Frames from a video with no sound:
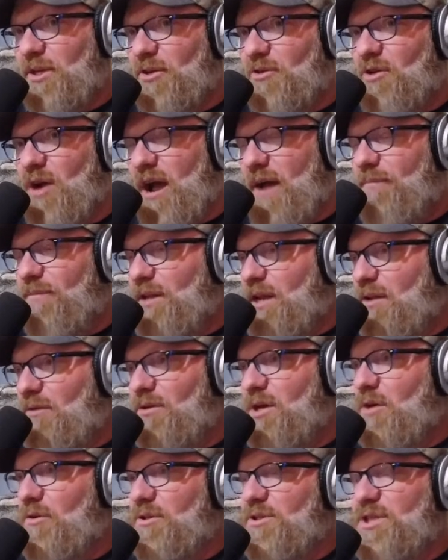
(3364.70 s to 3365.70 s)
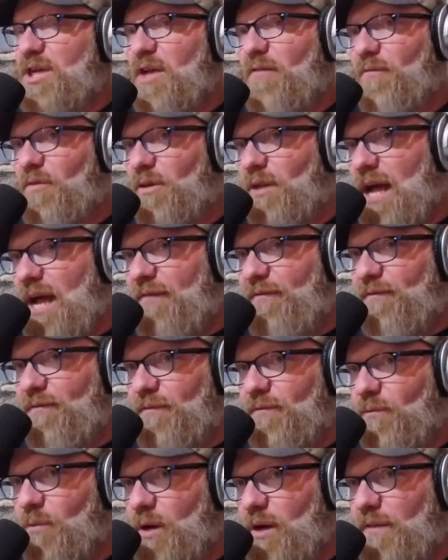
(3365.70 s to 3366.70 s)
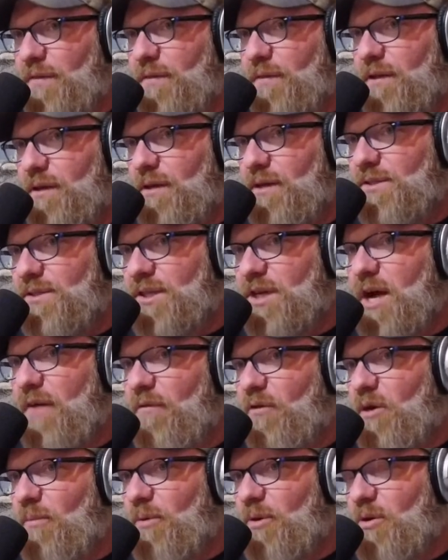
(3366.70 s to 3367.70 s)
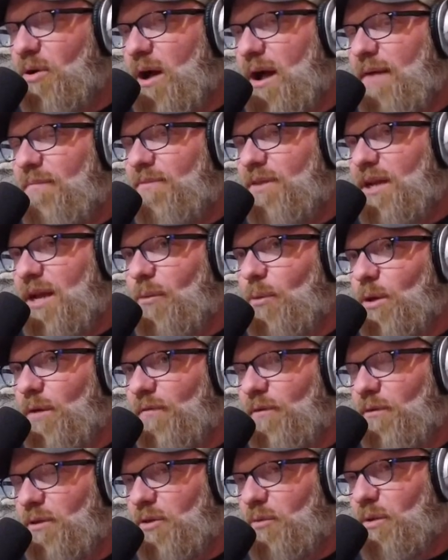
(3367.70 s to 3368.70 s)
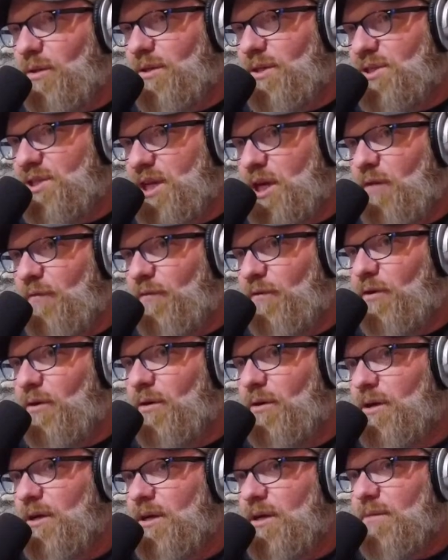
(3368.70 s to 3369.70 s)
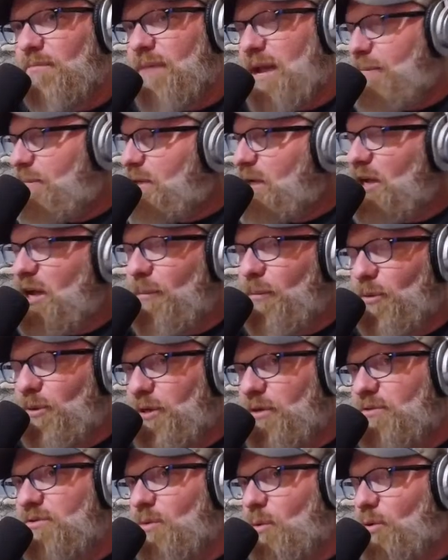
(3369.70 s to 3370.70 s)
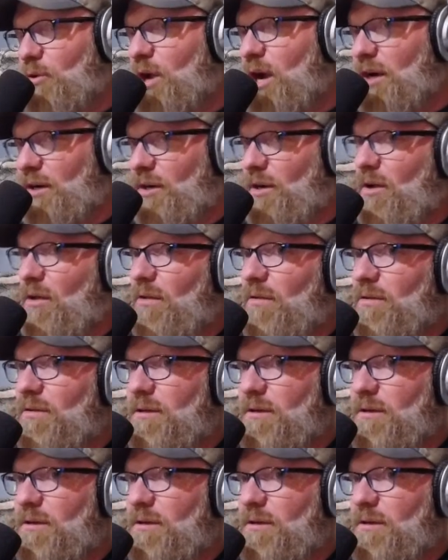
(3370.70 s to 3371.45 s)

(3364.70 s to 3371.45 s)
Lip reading: a crime that I'll go to jail for life with, to cover up a crime that I would have only went to jail for maybe a couple years or not at all.